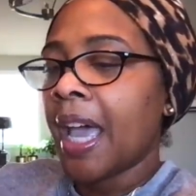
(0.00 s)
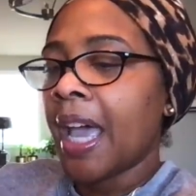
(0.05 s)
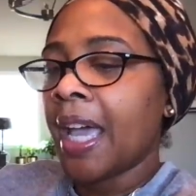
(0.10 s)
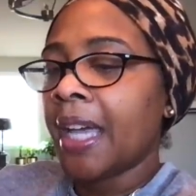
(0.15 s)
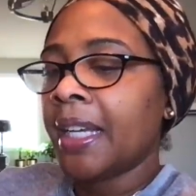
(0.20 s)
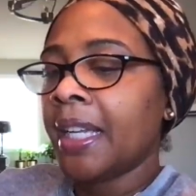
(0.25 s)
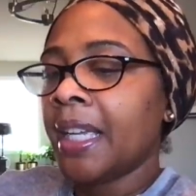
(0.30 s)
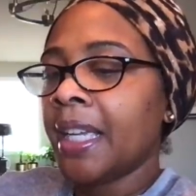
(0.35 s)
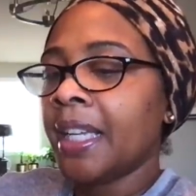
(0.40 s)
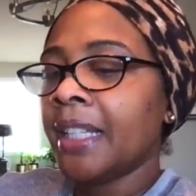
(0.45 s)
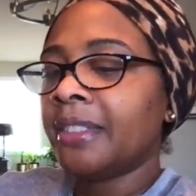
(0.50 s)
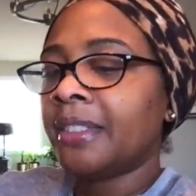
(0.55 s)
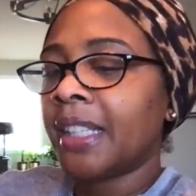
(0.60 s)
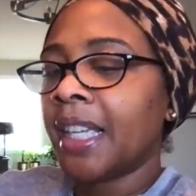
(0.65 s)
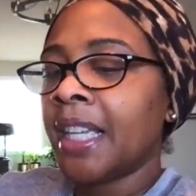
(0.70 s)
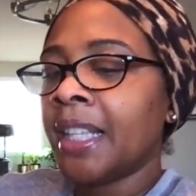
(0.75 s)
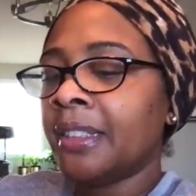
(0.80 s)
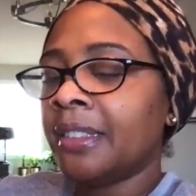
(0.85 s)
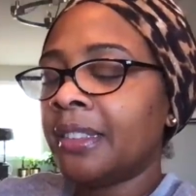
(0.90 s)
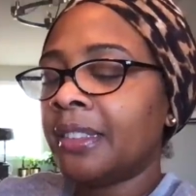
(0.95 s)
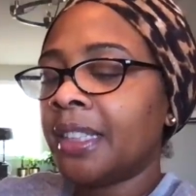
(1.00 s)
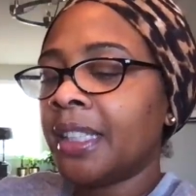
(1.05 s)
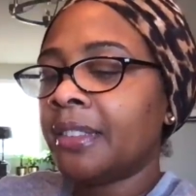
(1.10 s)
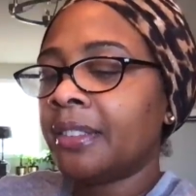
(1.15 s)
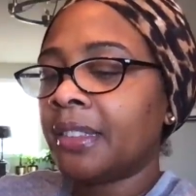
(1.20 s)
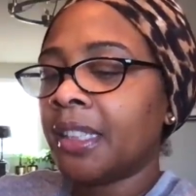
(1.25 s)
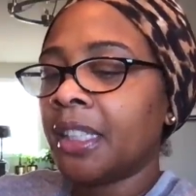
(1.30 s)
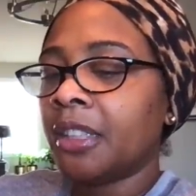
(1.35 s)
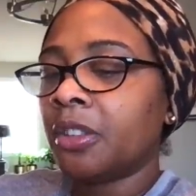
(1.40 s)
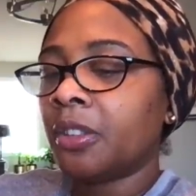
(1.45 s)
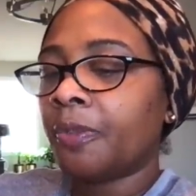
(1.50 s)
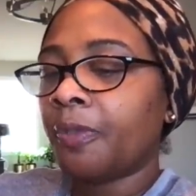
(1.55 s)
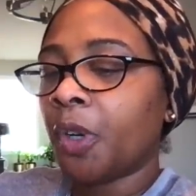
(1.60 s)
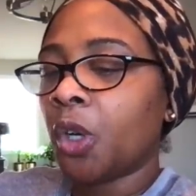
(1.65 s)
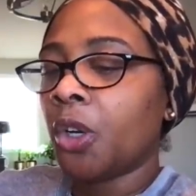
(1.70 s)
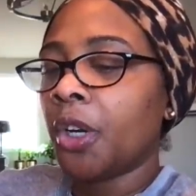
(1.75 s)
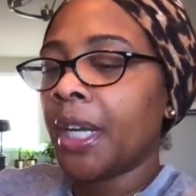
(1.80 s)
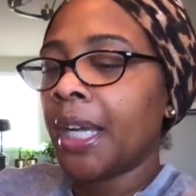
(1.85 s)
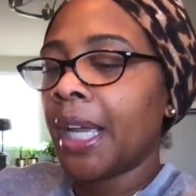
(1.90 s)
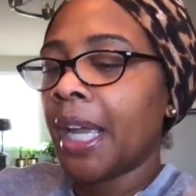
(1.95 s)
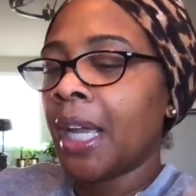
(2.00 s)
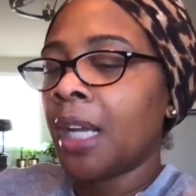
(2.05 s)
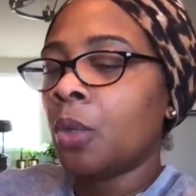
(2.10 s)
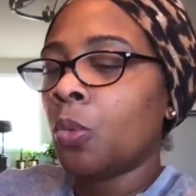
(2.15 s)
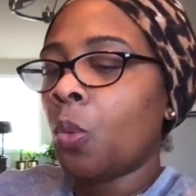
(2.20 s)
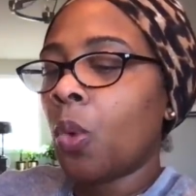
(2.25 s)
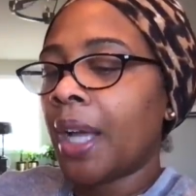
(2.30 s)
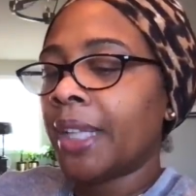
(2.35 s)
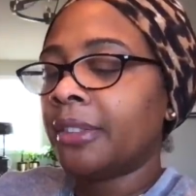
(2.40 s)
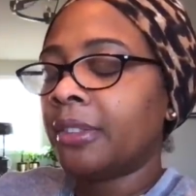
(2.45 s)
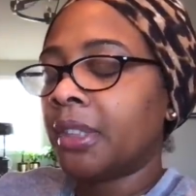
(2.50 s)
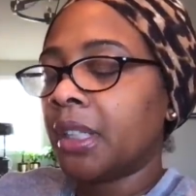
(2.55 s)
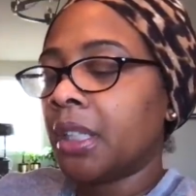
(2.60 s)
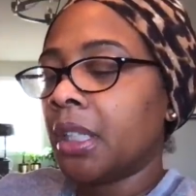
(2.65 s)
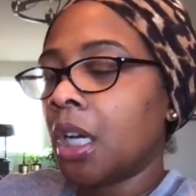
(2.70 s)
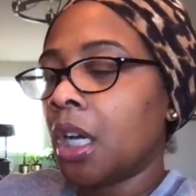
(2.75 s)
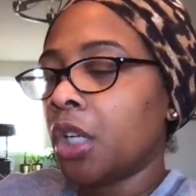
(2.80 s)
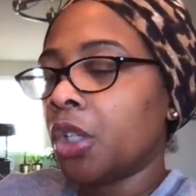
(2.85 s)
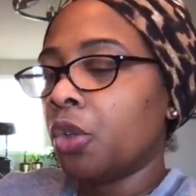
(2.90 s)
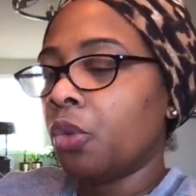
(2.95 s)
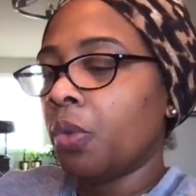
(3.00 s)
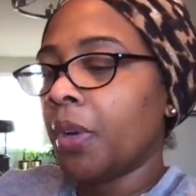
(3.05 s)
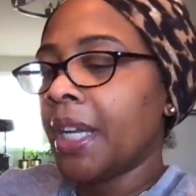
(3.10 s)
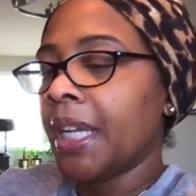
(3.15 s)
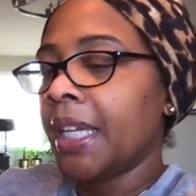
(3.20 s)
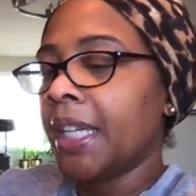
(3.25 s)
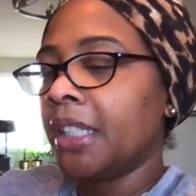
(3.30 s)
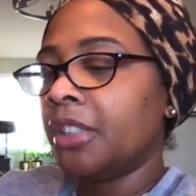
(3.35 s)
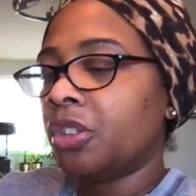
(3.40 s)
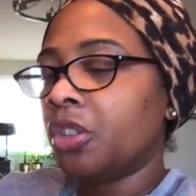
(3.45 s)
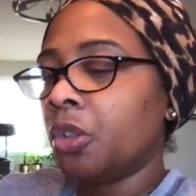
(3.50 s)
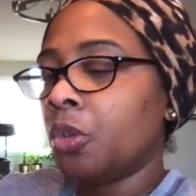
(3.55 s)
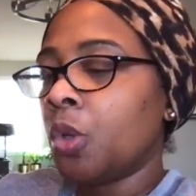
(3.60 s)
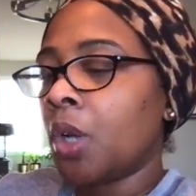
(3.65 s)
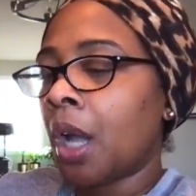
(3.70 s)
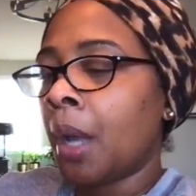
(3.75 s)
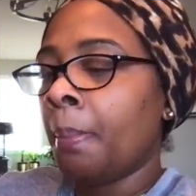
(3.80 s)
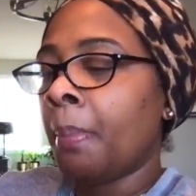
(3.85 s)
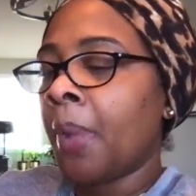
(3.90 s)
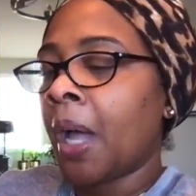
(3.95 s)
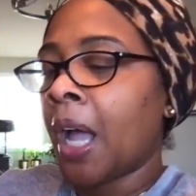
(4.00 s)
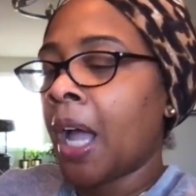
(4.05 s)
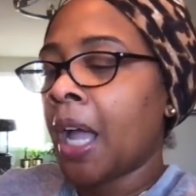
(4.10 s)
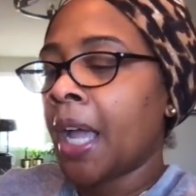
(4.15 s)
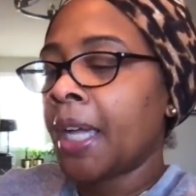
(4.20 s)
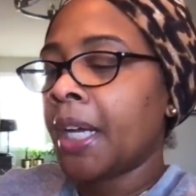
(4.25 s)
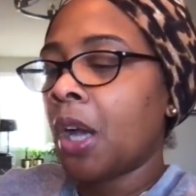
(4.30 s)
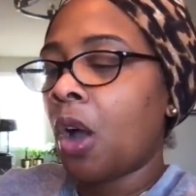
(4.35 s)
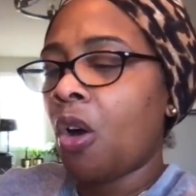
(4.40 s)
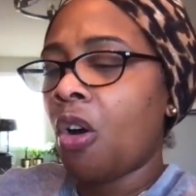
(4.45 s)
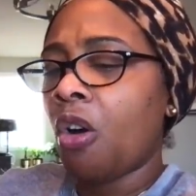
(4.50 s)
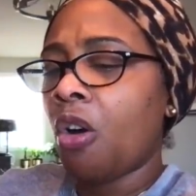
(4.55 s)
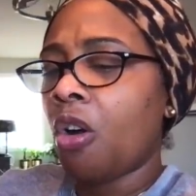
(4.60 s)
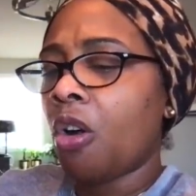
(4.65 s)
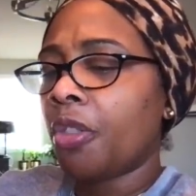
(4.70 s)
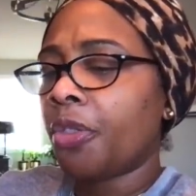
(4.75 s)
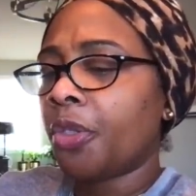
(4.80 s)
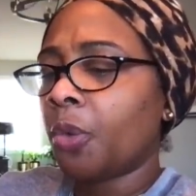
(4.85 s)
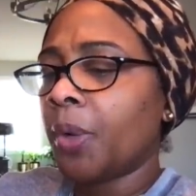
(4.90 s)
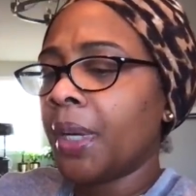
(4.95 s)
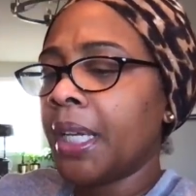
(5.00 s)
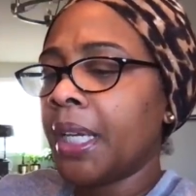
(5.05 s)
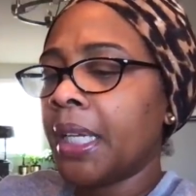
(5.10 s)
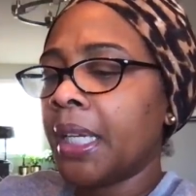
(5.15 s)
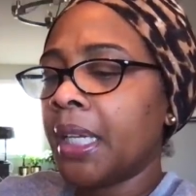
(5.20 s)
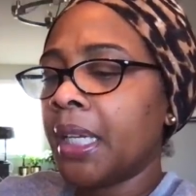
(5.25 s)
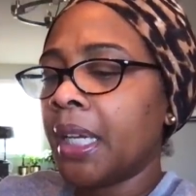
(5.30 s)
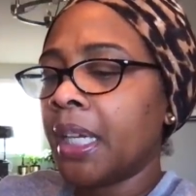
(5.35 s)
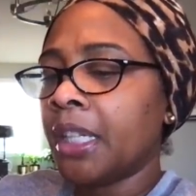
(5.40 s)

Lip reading: At his insistence, Fury and Weston agreed to combine all 3